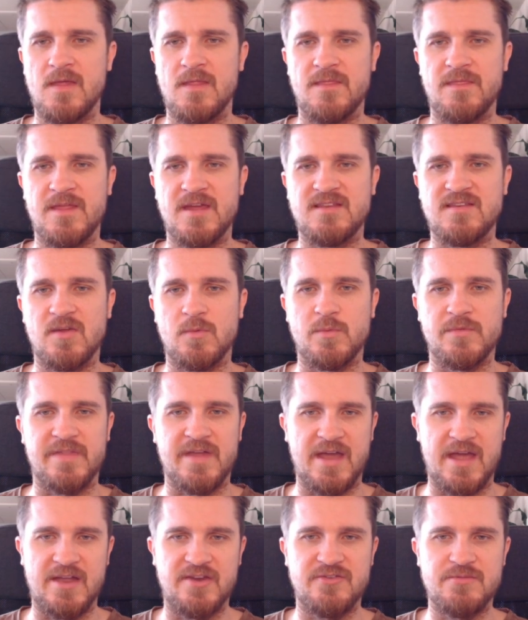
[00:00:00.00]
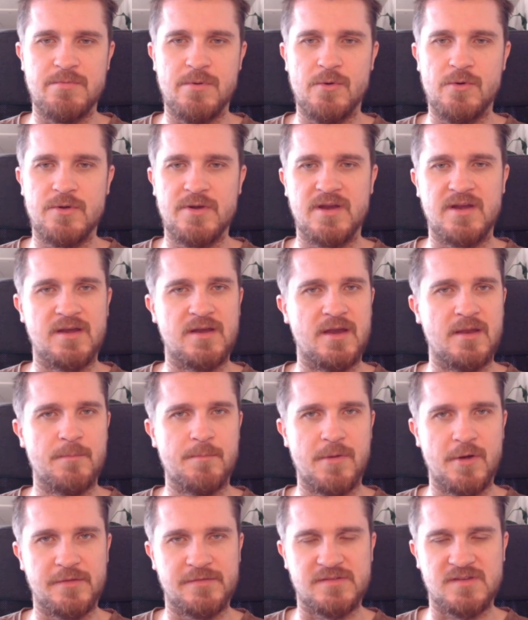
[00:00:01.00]
They take with the h-pawn in
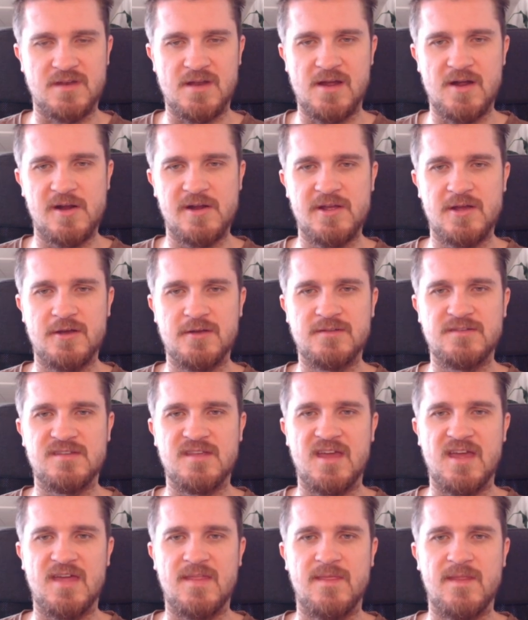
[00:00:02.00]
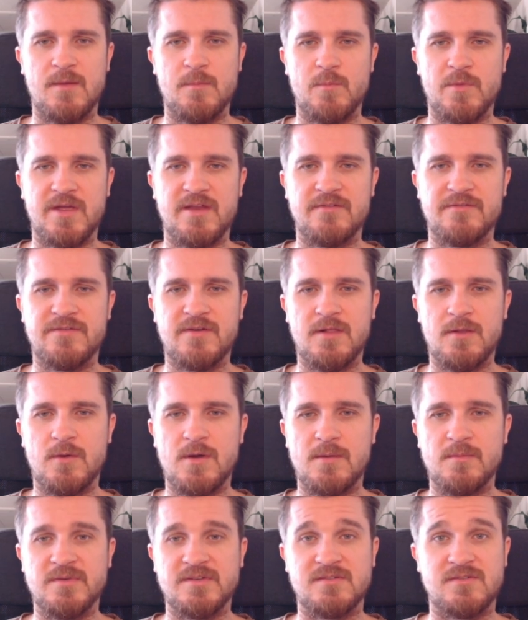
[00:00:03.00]
both scenarios, and then we can follow
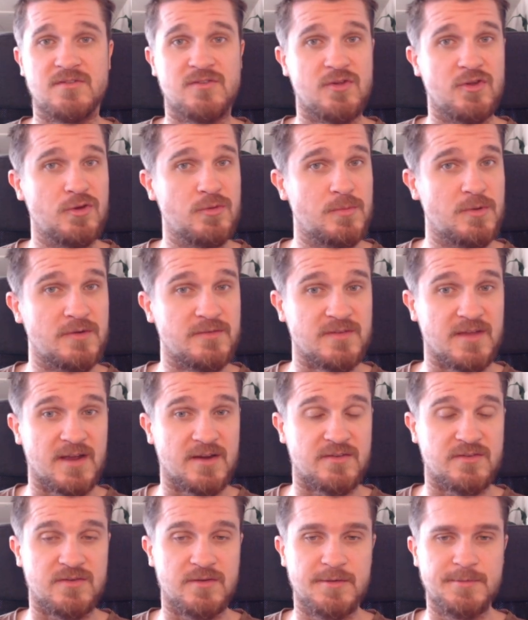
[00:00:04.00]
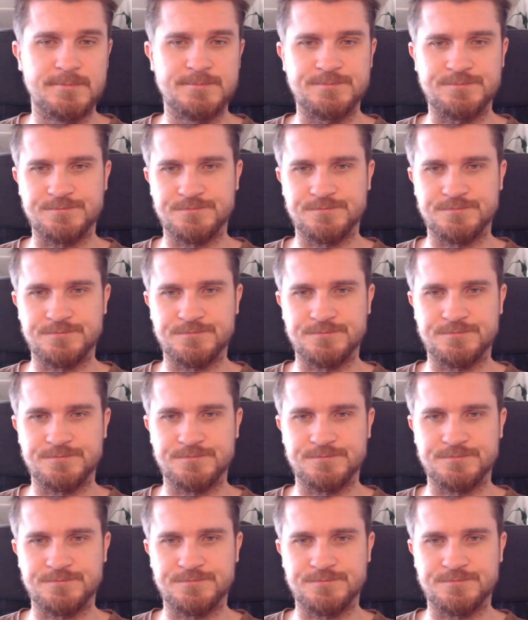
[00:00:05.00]
up with 2 moves actually.